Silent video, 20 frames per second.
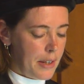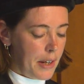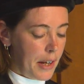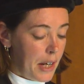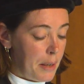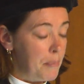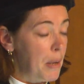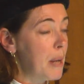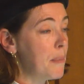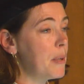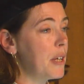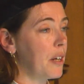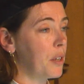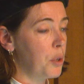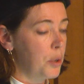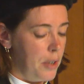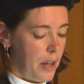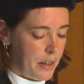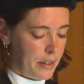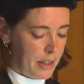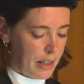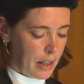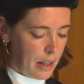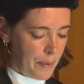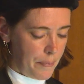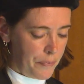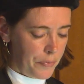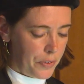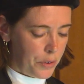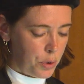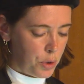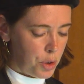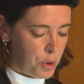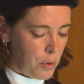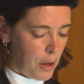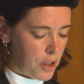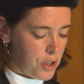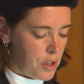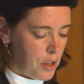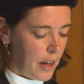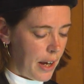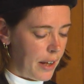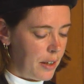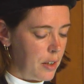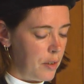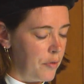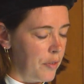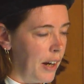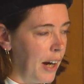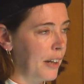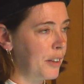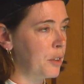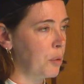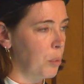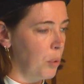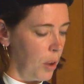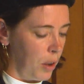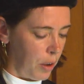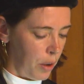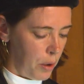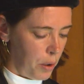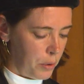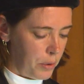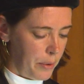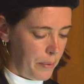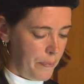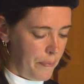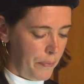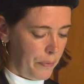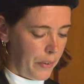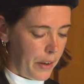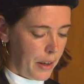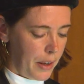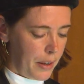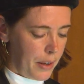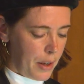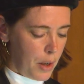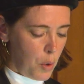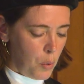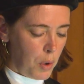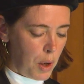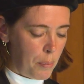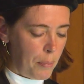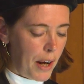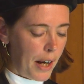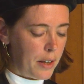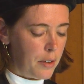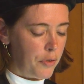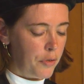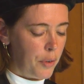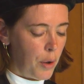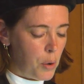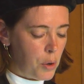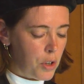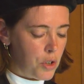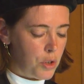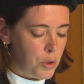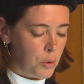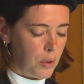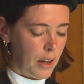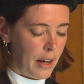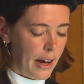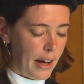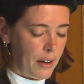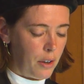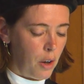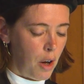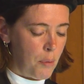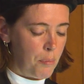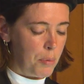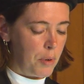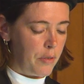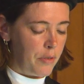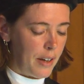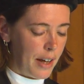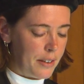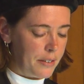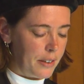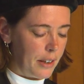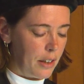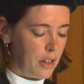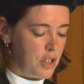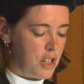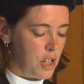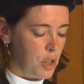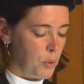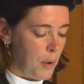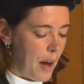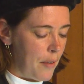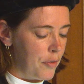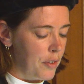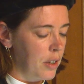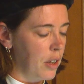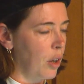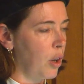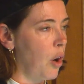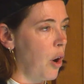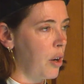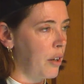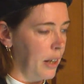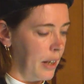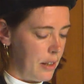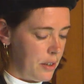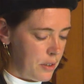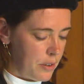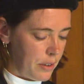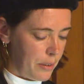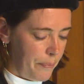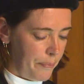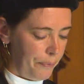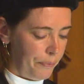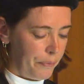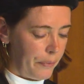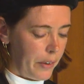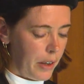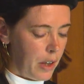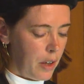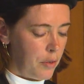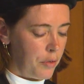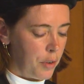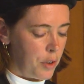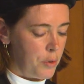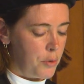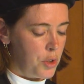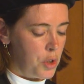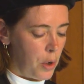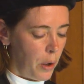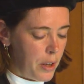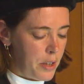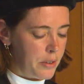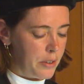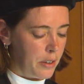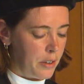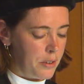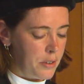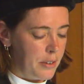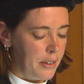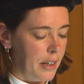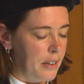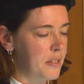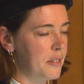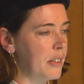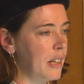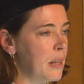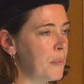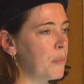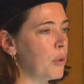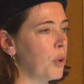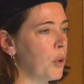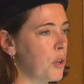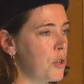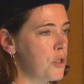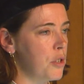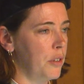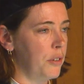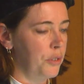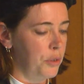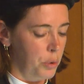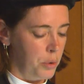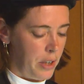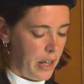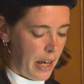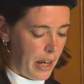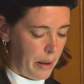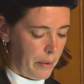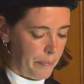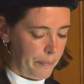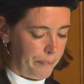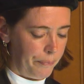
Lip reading: It may be a good idea to structure and divide the workload, whereby the focus should lie on preventing geographical lock-ins for choices that seem urgent today.